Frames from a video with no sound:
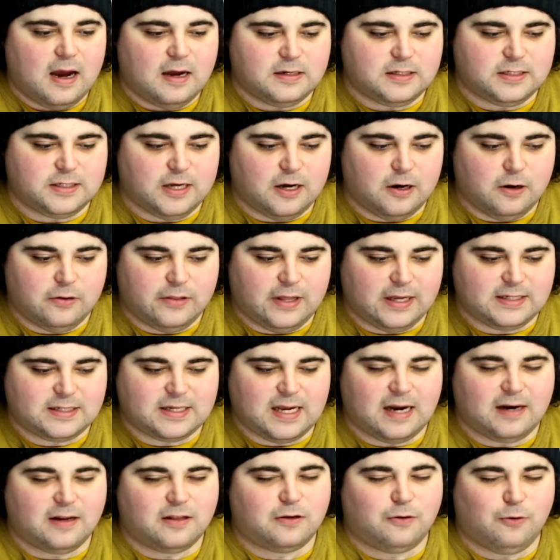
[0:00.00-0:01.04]
So that's
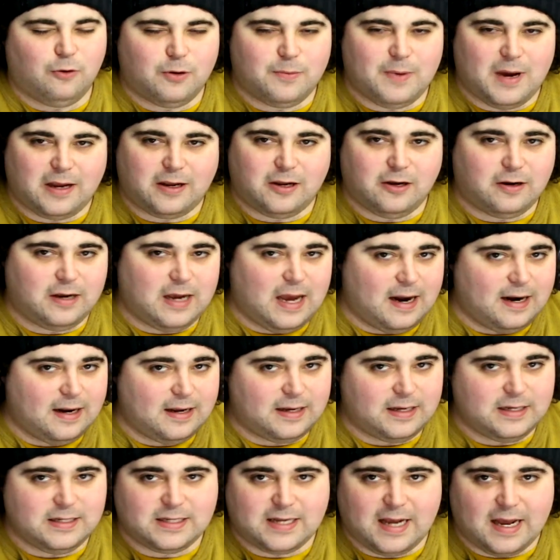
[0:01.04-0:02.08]
kind of the quarterback you're
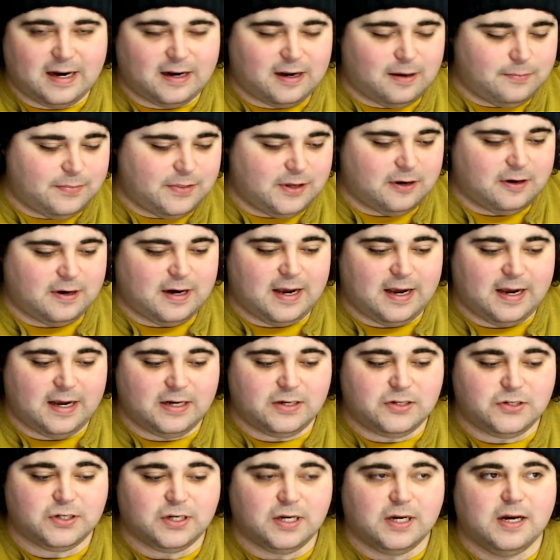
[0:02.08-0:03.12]
getting. He's getting up there in
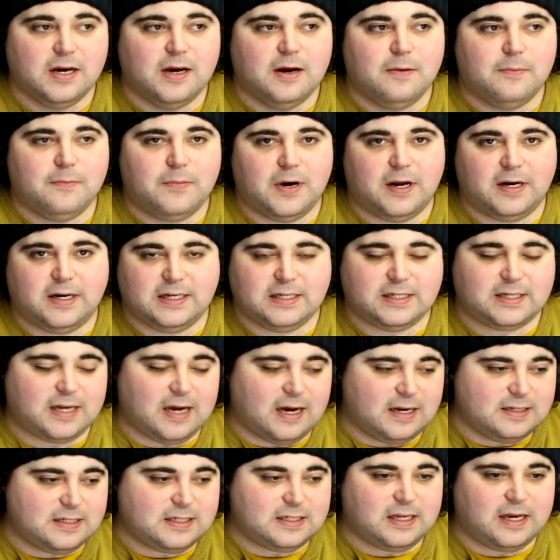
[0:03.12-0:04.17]
age, but he's a
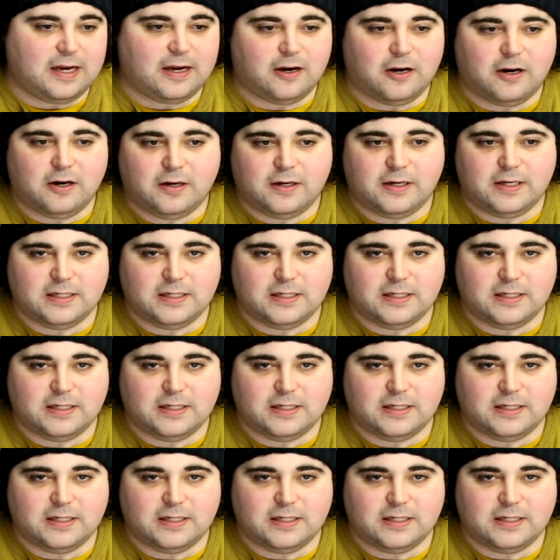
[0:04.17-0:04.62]
gunslinger.